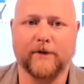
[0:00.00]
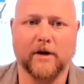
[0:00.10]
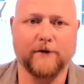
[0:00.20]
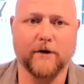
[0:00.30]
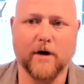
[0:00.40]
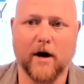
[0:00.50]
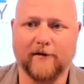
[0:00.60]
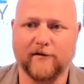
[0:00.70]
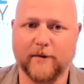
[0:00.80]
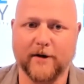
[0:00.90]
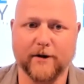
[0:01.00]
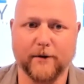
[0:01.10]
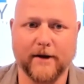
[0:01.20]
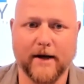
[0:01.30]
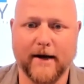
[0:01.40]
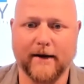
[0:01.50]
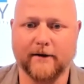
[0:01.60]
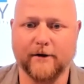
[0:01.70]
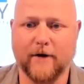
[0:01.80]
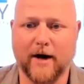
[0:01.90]
If you're not familiar with that,
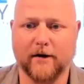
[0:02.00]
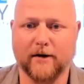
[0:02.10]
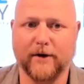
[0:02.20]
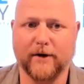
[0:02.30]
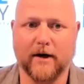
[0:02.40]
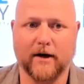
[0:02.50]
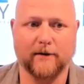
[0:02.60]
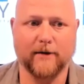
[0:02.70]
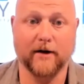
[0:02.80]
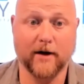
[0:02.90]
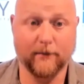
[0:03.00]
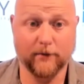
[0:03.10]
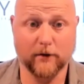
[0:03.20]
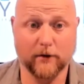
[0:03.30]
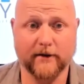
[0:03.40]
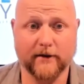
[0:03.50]
it's a directory we talked about a couple of weeks